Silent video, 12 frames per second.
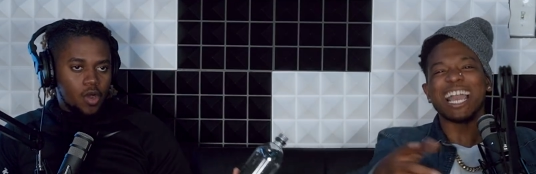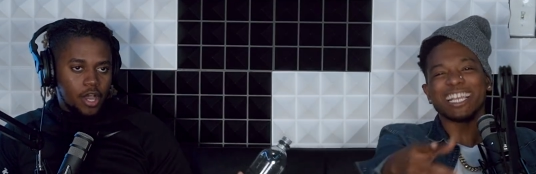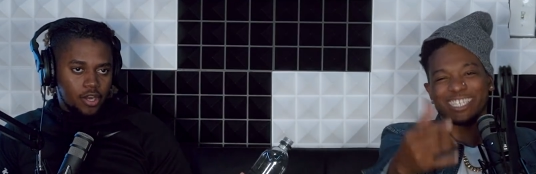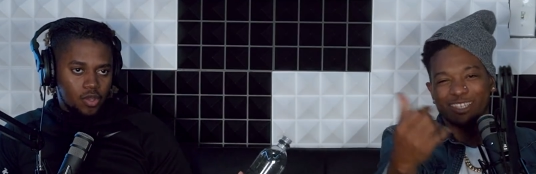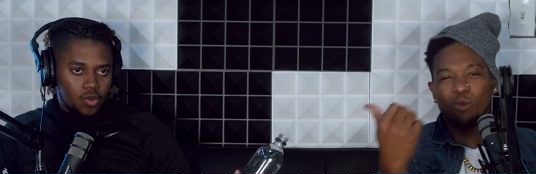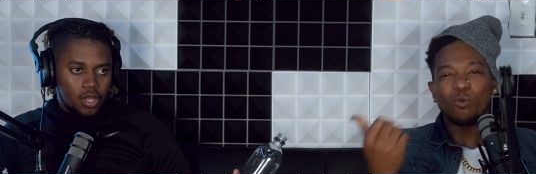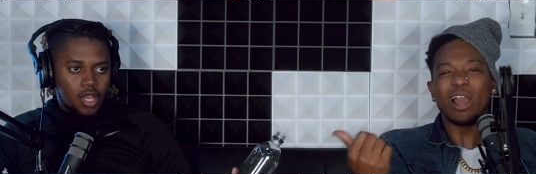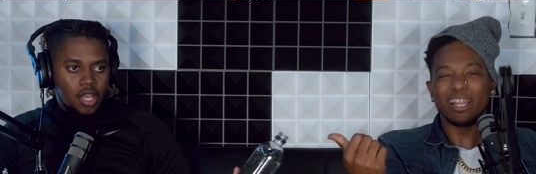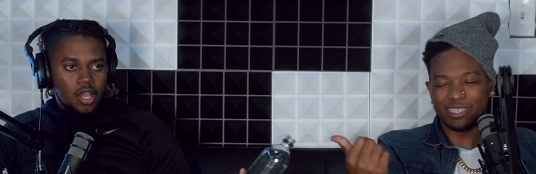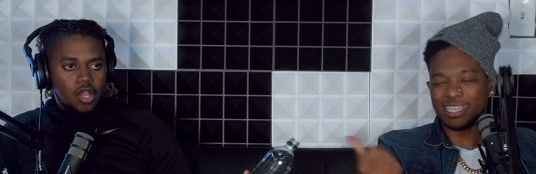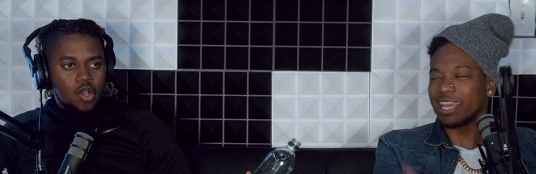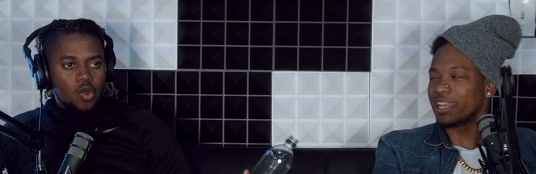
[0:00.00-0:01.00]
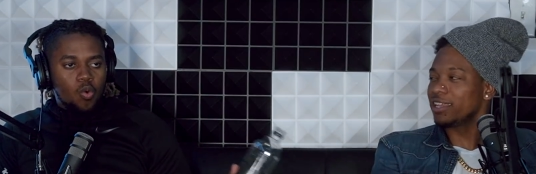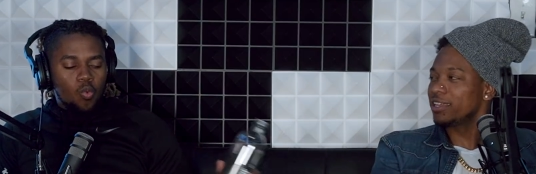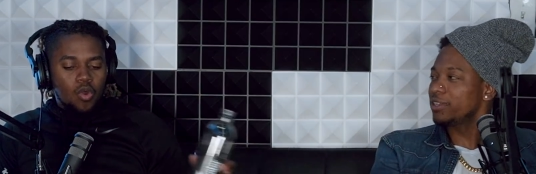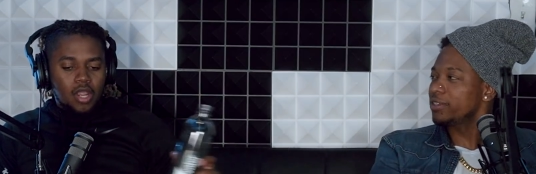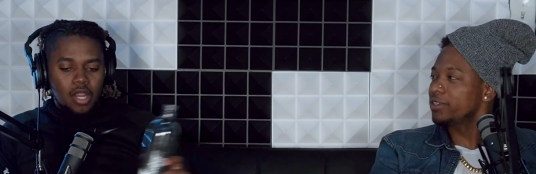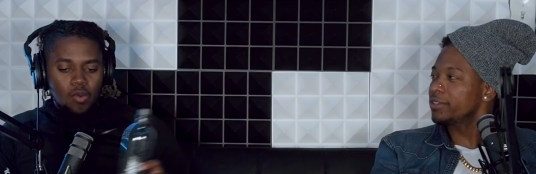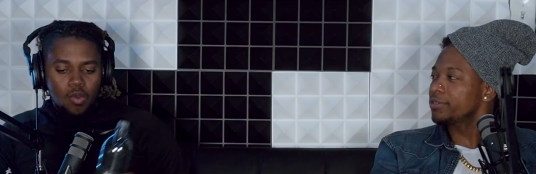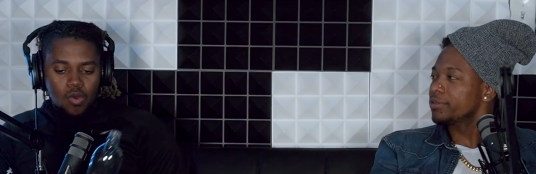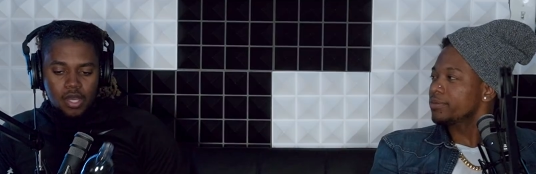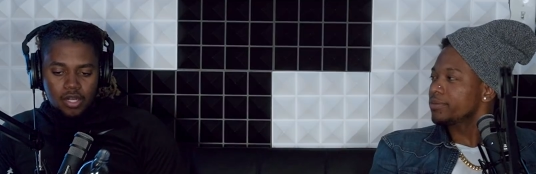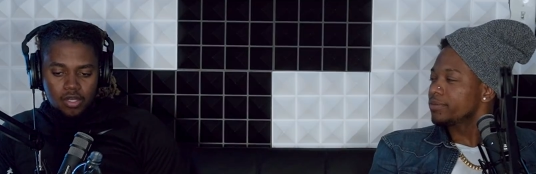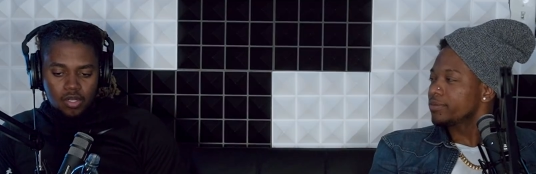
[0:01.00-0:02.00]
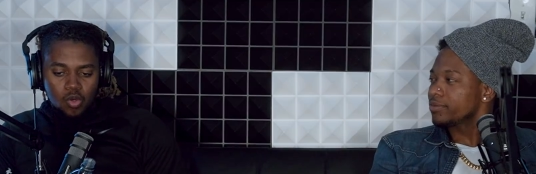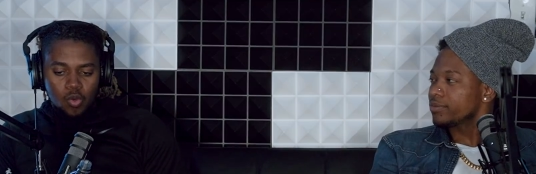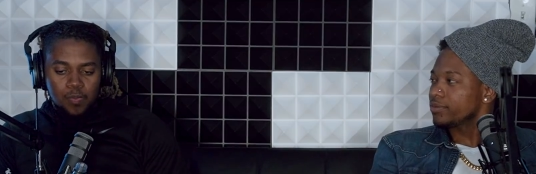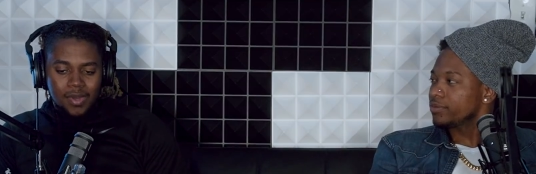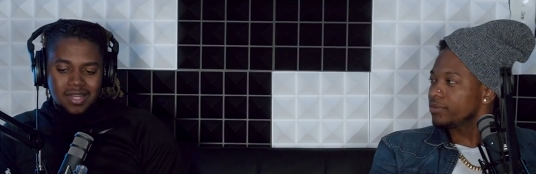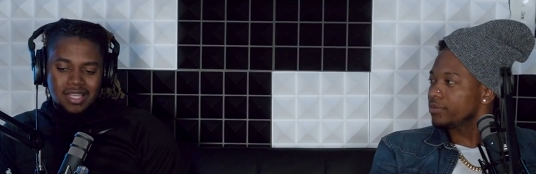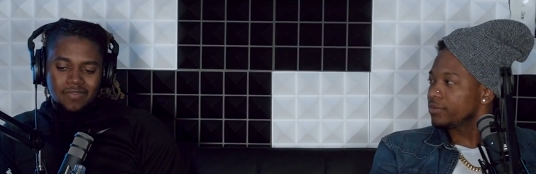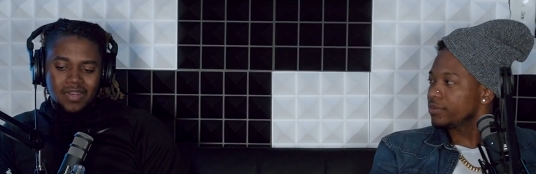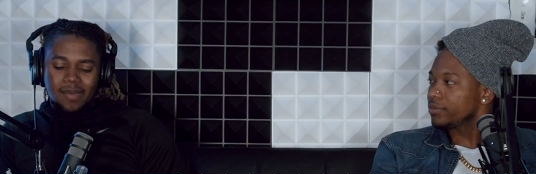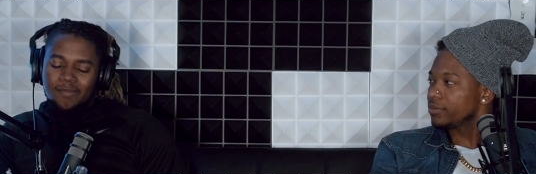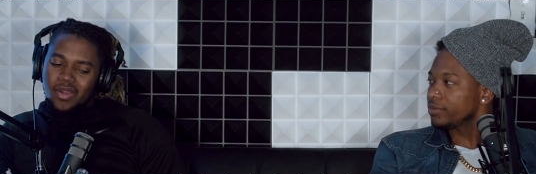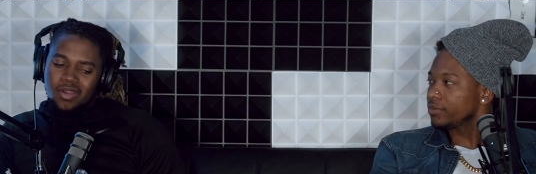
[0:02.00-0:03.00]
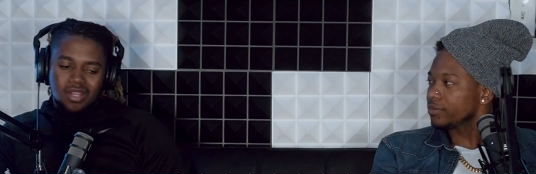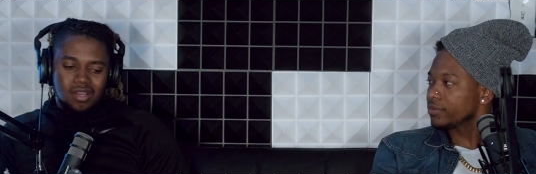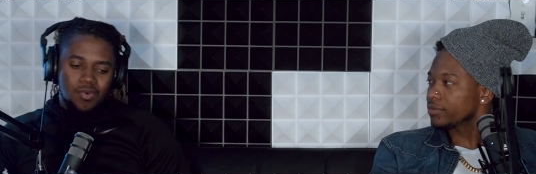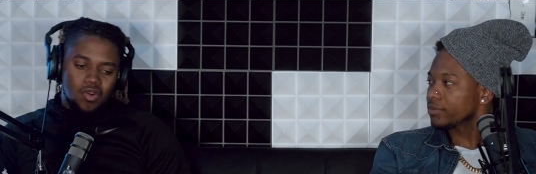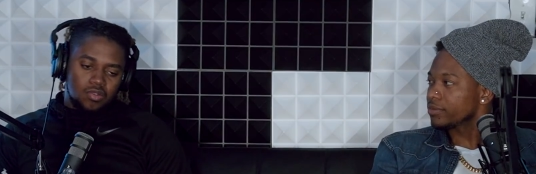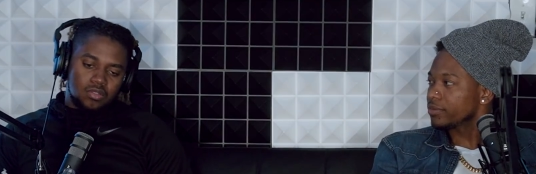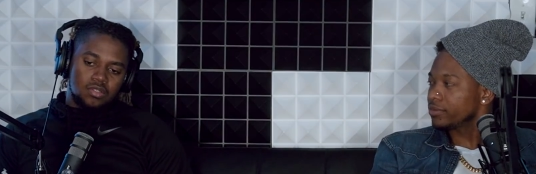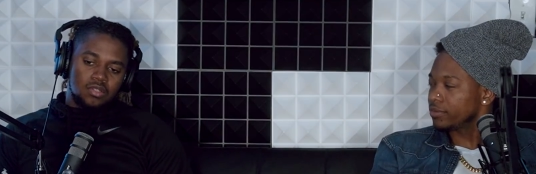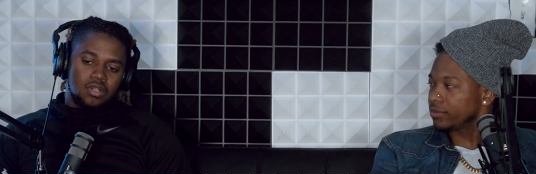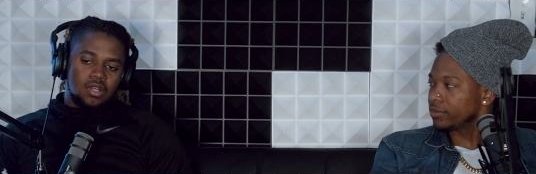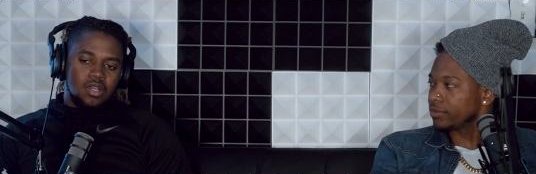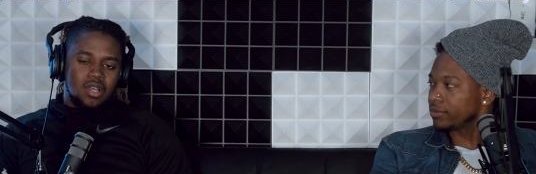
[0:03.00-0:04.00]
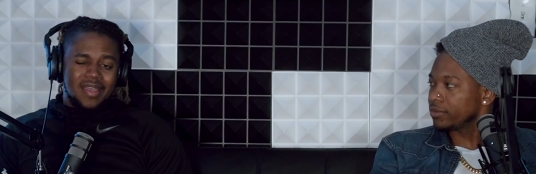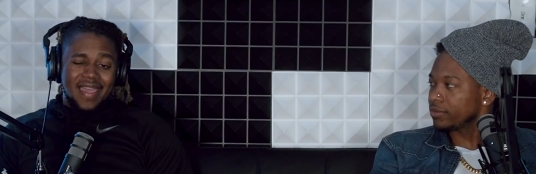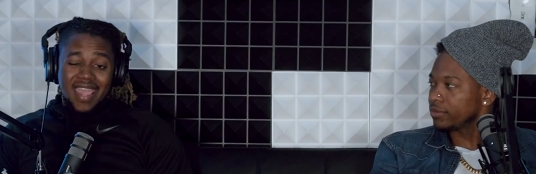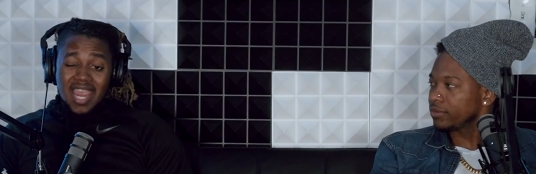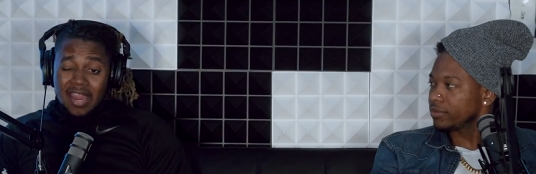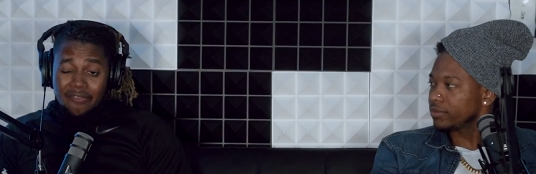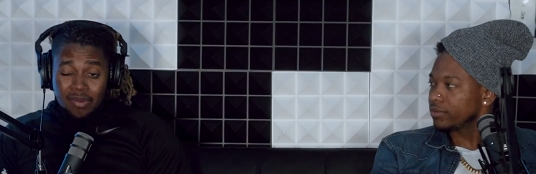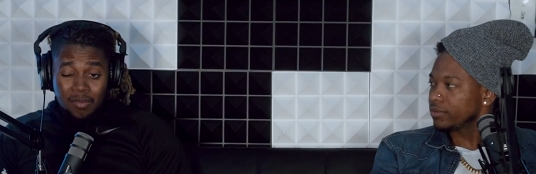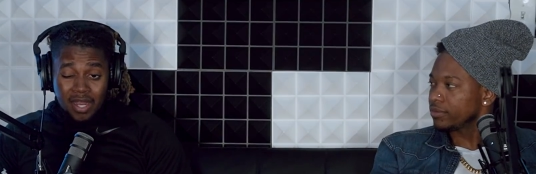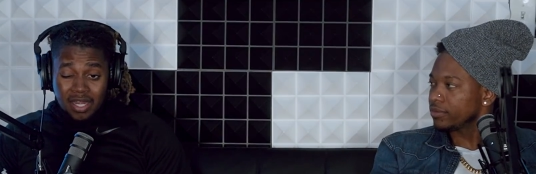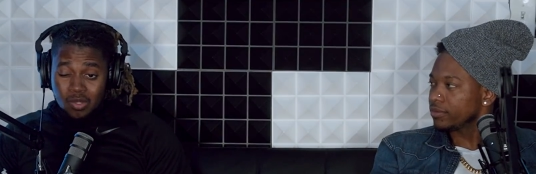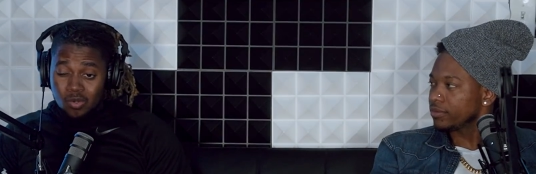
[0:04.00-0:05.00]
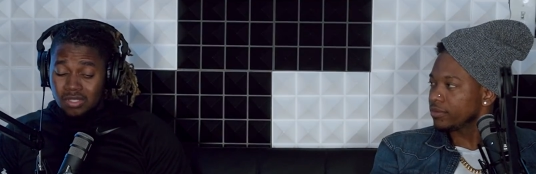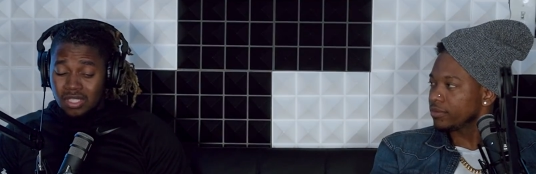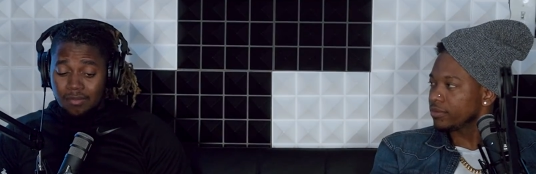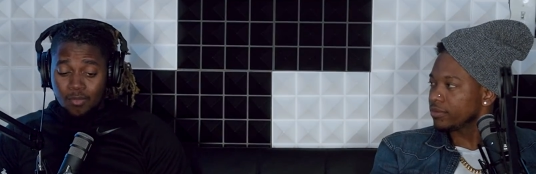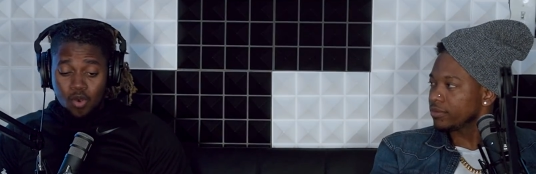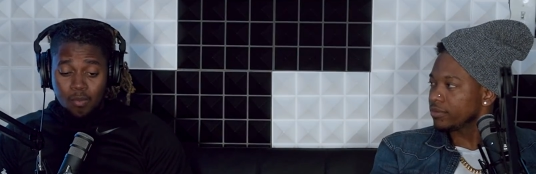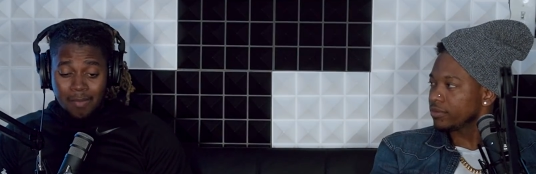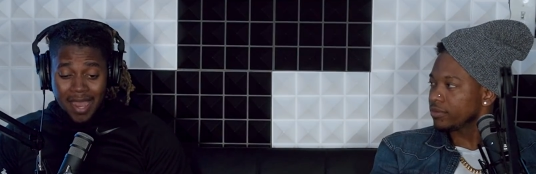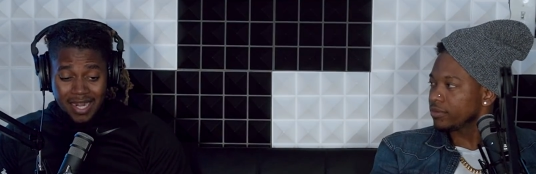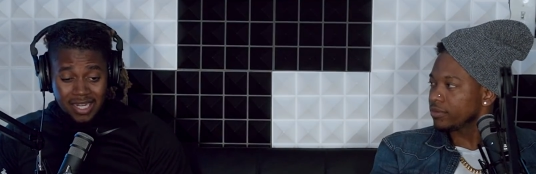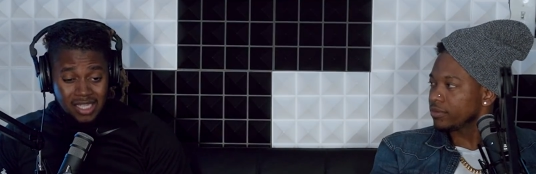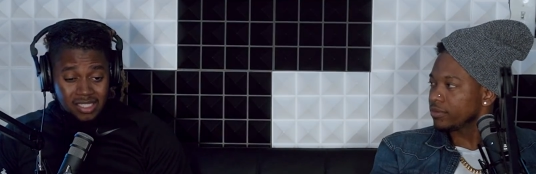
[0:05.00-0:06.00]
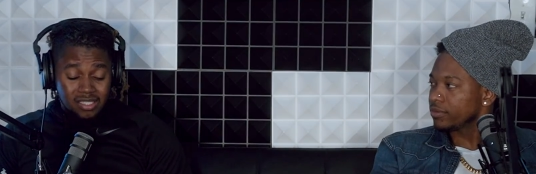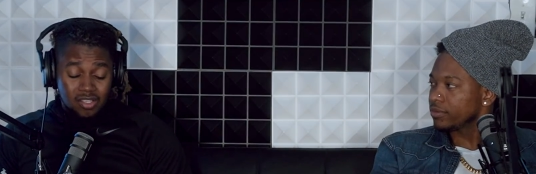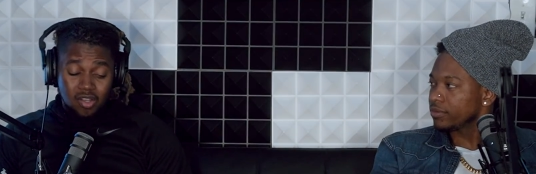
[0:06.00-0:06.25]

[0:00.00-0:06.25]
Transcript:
Speaker 1: yes. Well said. Here we go on, Look upon even America, bro. Mm. Everybody who sing about badness,